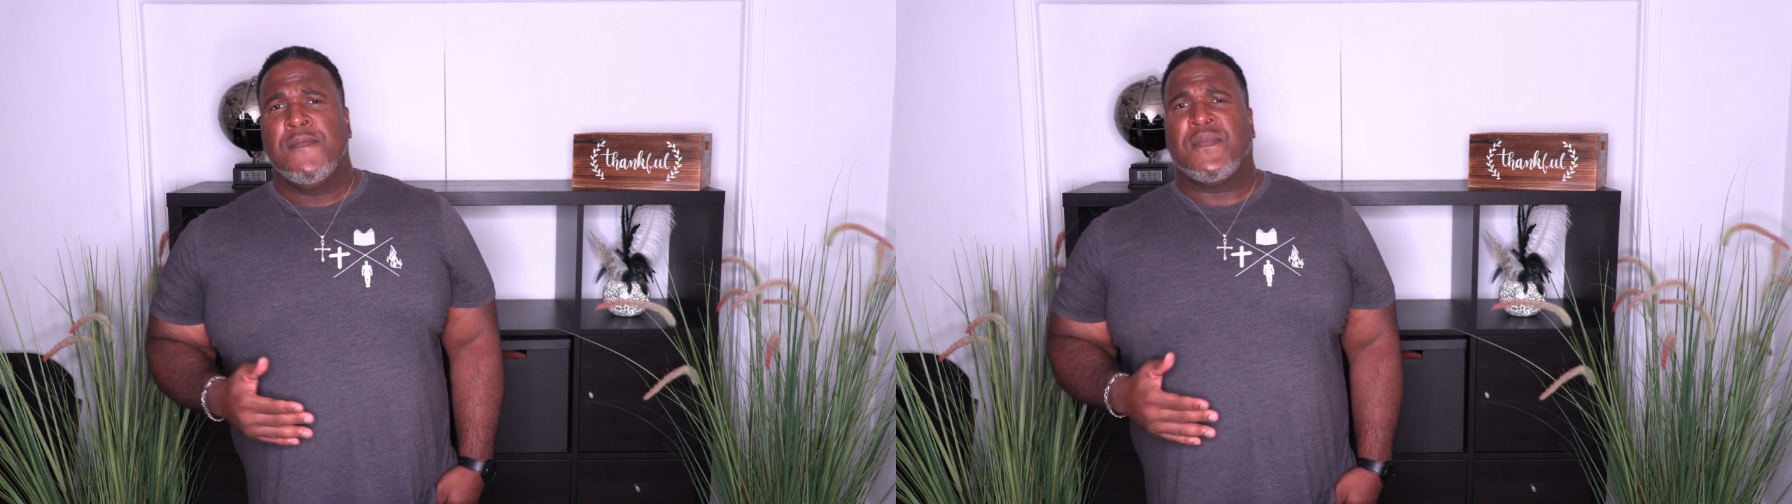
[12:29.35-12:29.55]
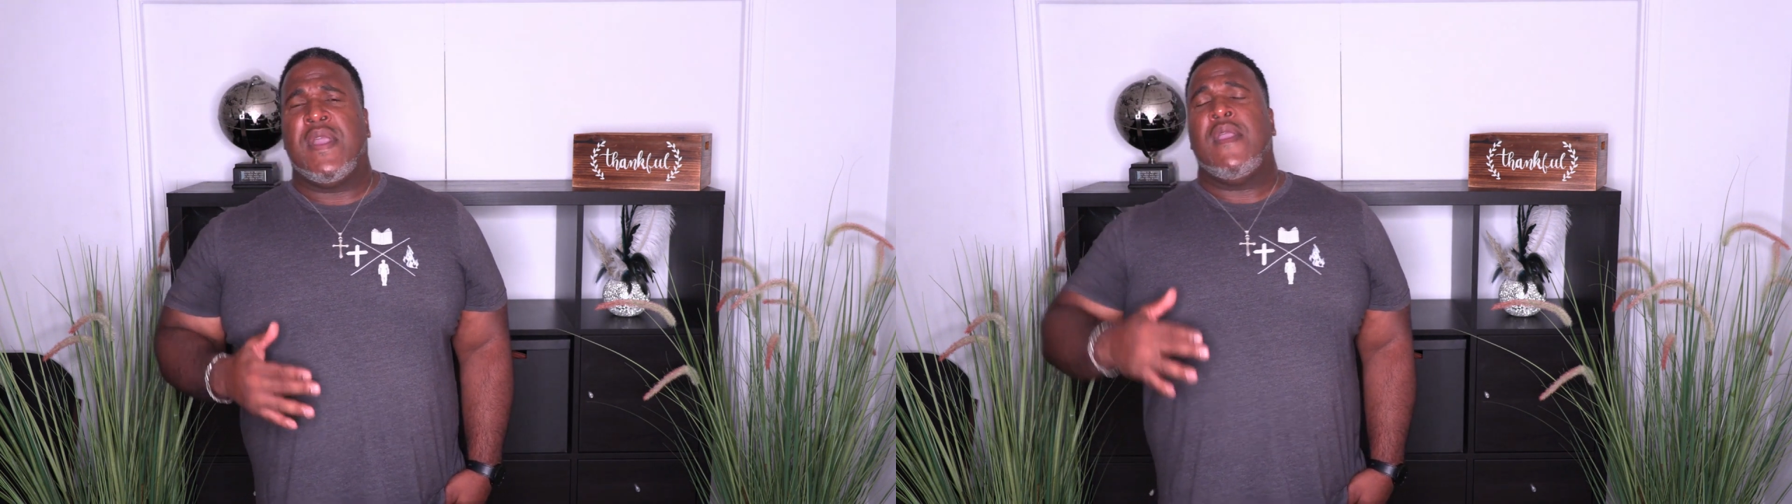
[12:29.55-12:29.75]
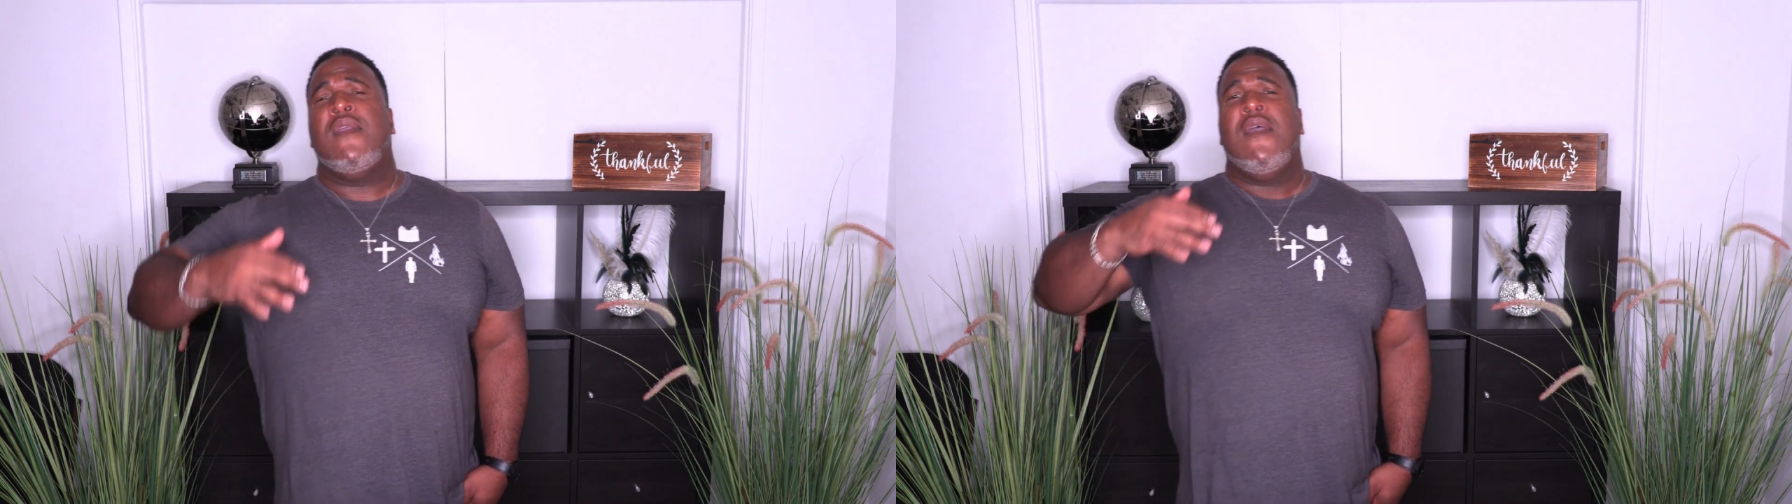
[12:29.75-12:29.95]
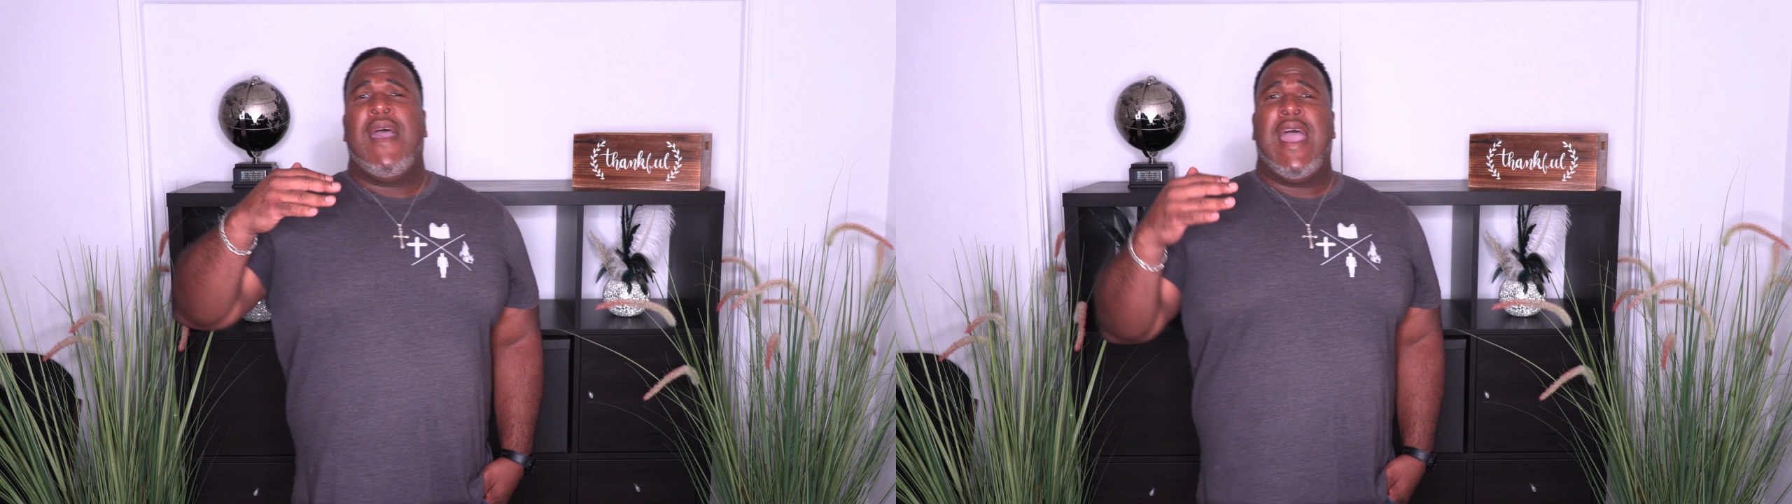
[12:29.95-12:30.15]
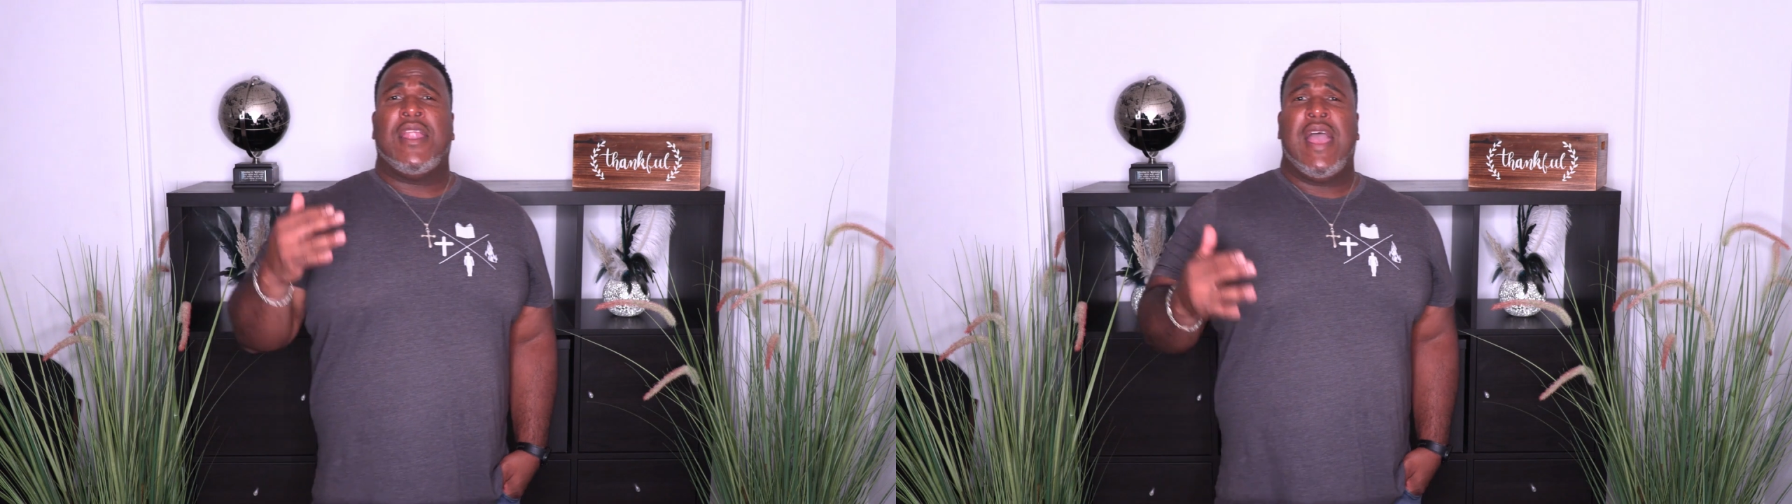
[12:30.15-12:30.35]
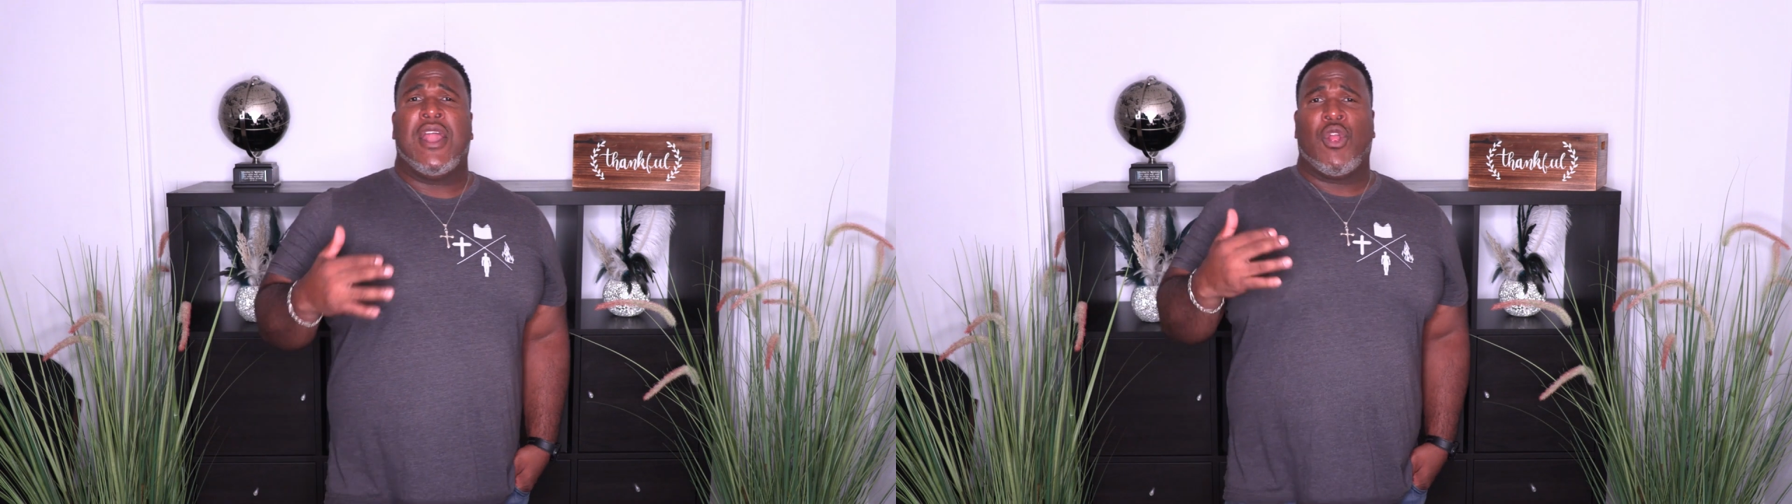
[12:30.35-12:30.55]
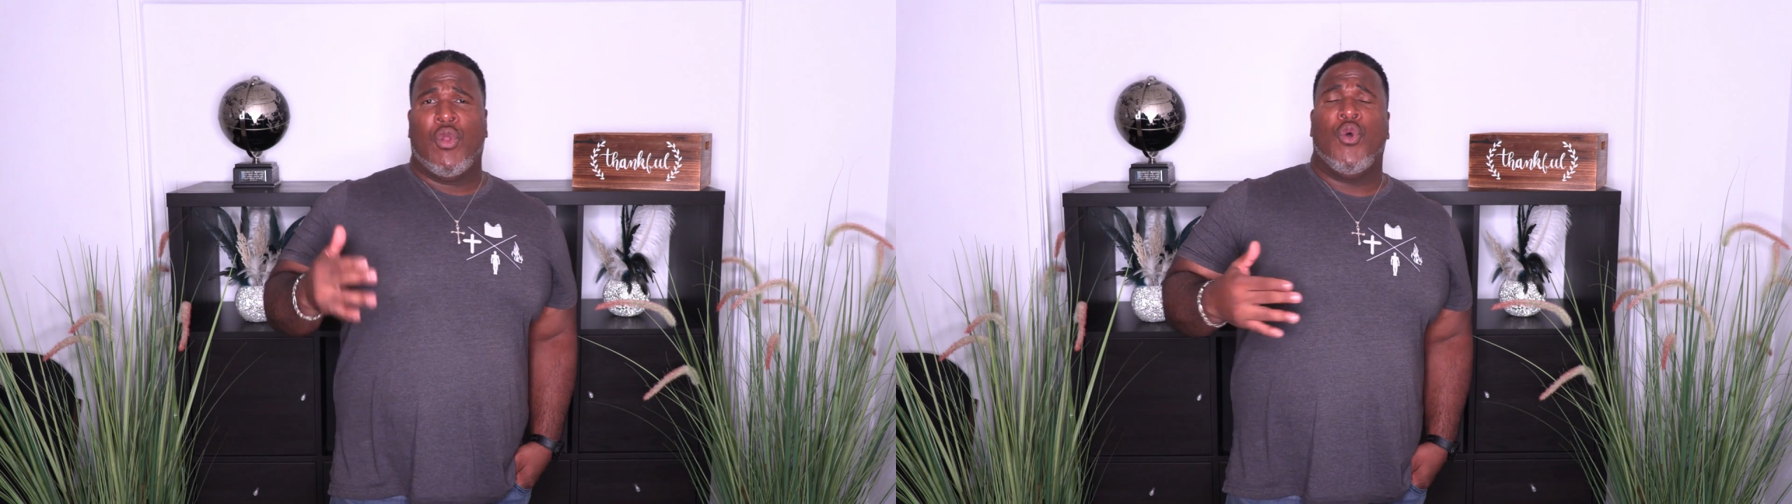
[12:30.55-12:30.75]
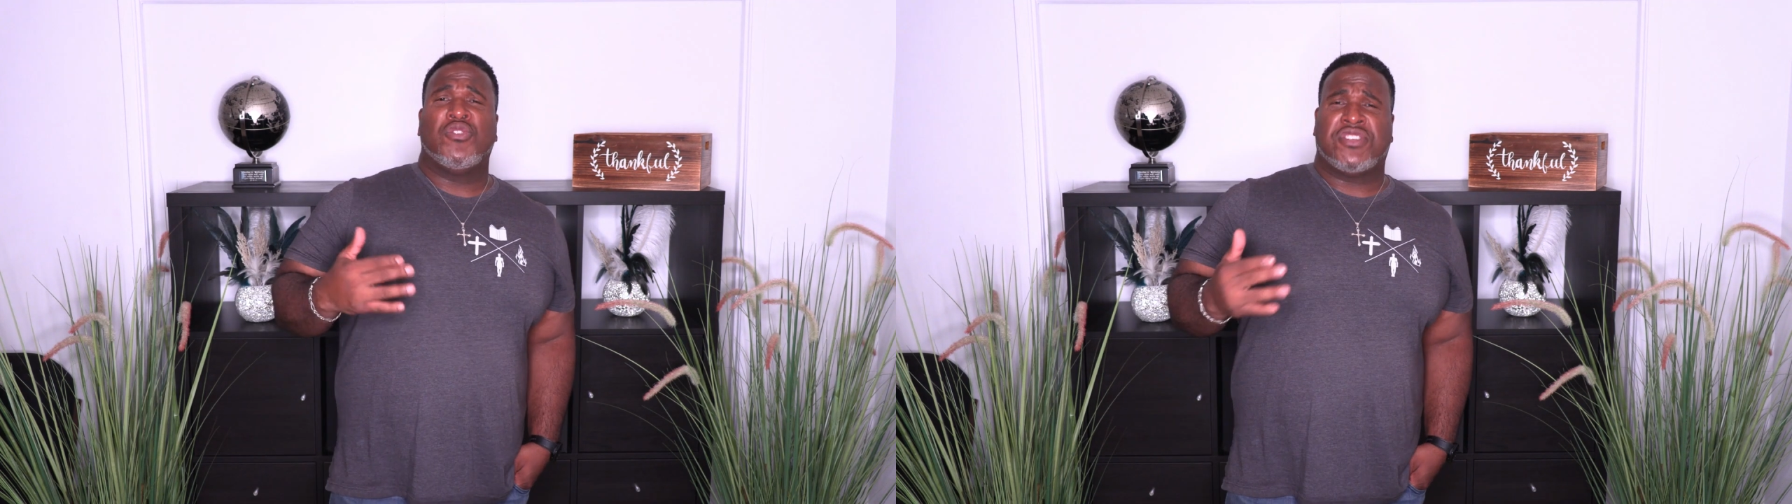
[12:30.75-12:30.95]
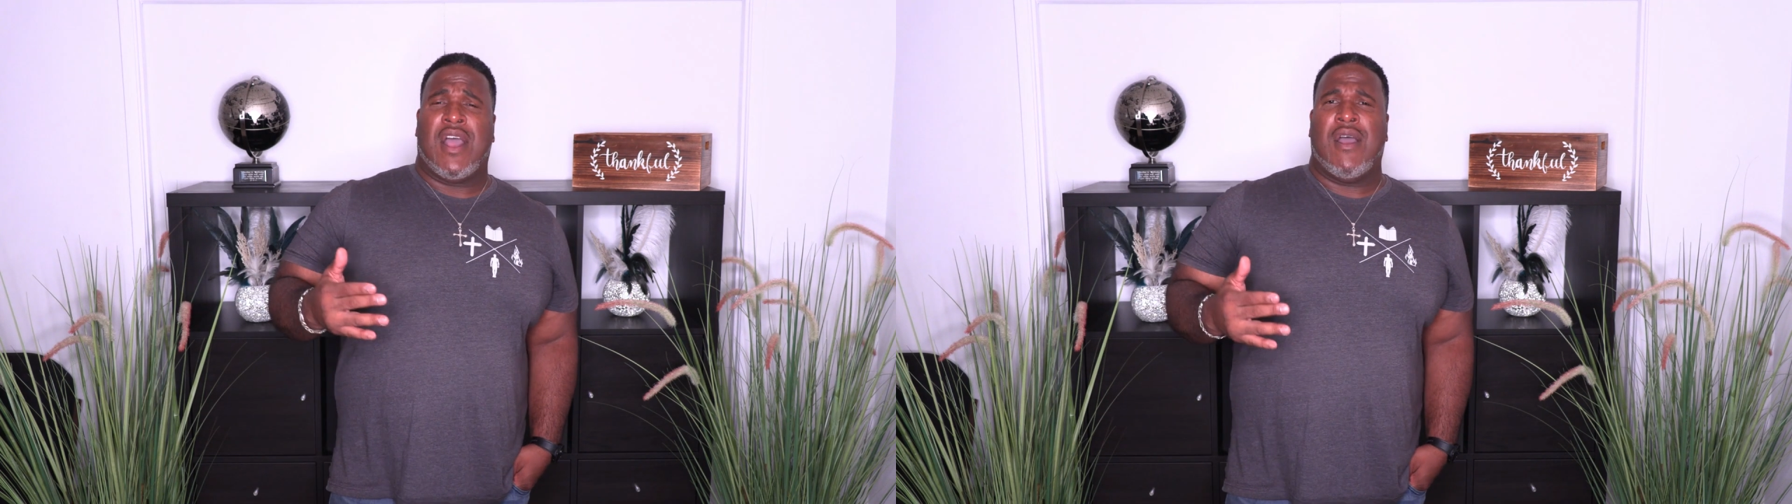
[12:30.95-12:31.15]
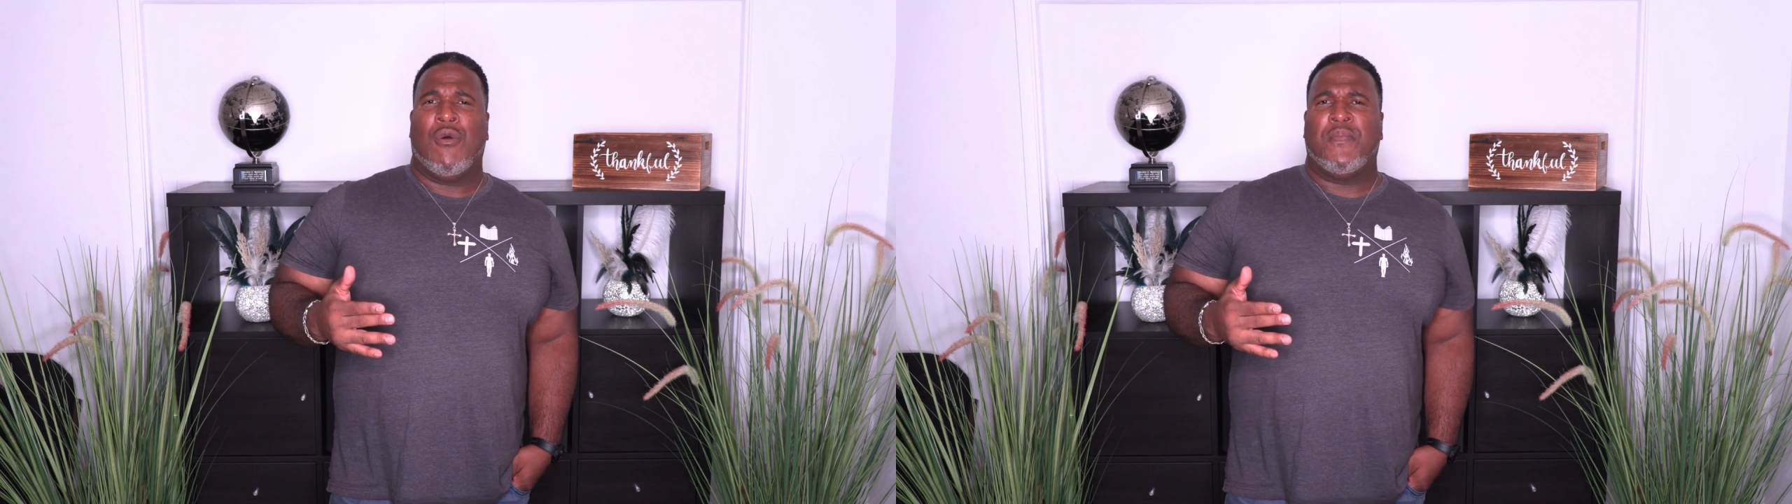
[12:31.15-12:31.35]
okay, had had her own
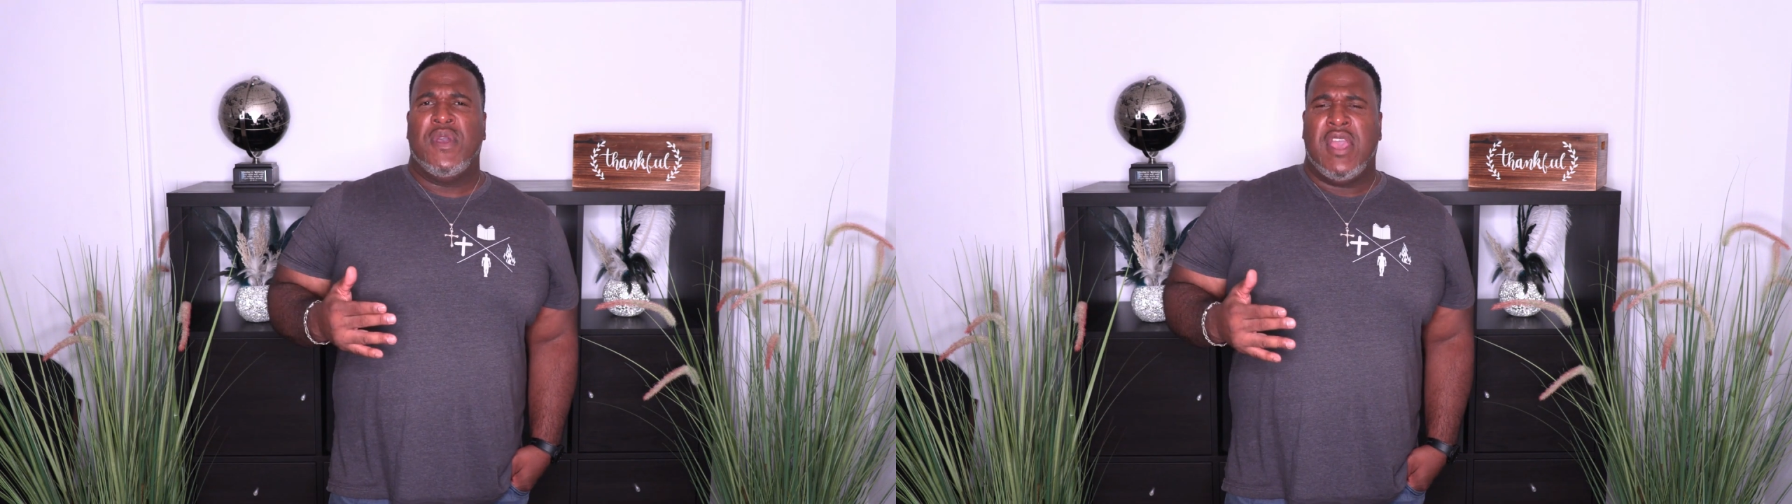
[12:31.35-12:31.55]
child.